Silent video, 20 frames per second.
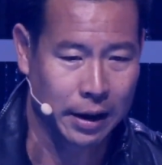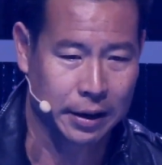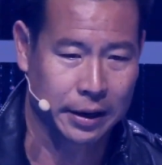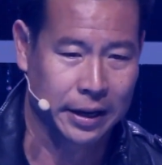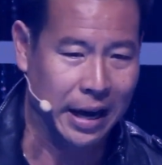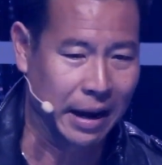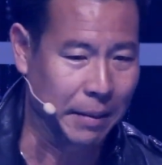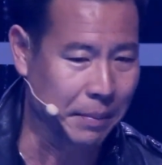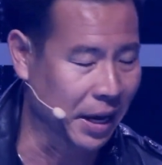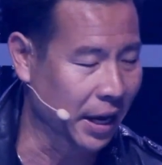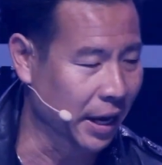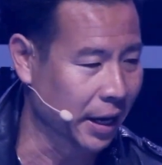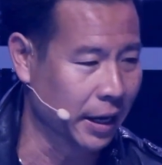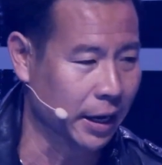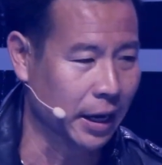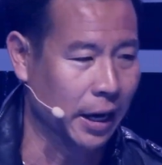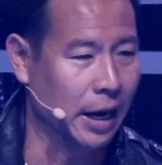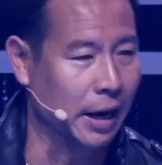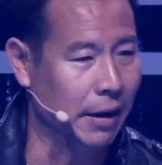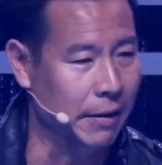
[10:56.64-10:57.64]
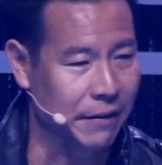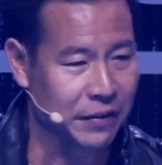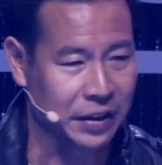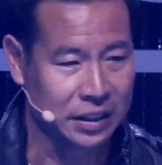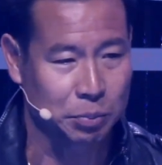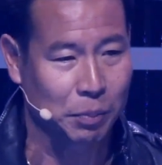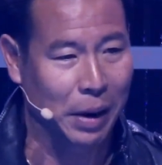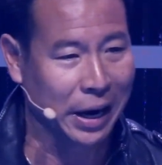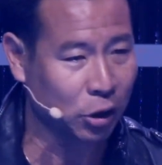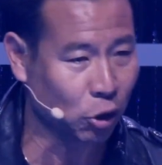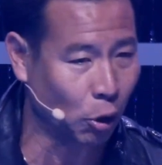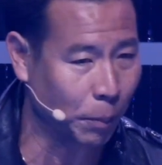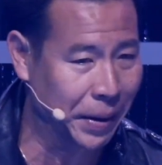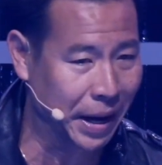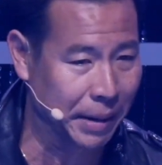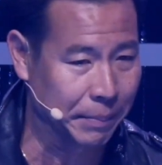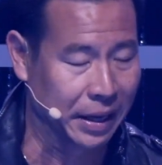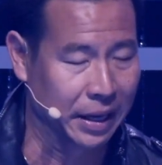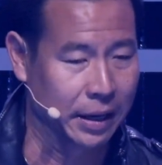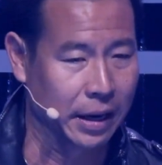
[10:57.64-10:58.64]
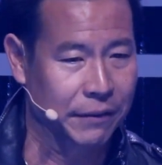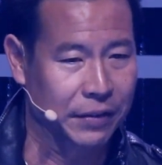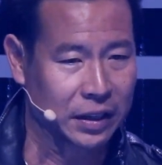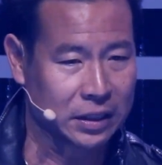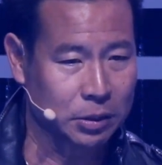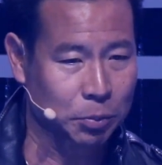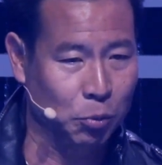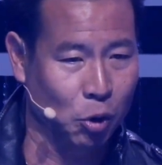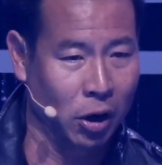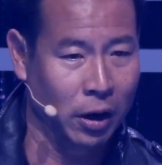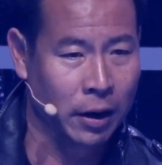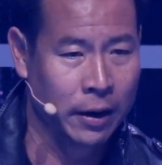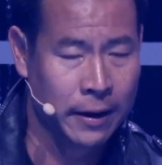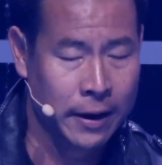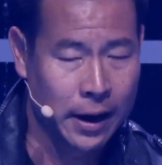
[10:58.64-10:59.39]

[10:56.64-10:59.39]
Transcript: gaming. If it's micropayment, if it's more